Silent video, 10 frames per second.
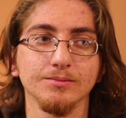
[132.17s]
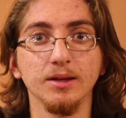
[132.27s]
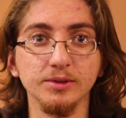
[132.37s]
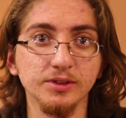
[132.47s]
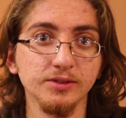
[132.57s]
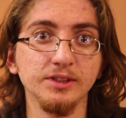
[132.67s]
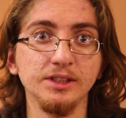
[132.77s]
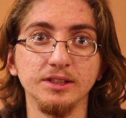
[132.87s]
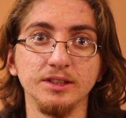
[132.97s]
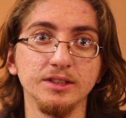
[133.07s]
Number
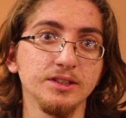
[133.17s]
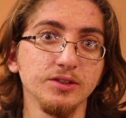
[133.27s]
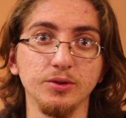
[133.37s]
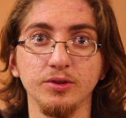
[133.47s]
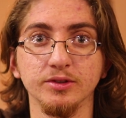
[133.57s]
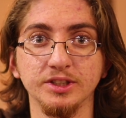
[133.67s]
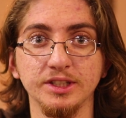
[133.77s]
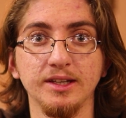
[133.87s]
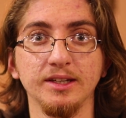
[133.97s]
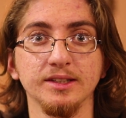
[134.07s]
three is know your
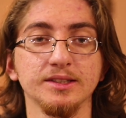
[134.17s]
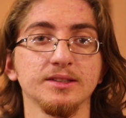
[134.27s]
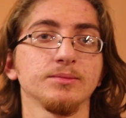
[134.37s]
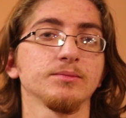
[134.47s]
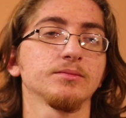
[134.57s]
settings.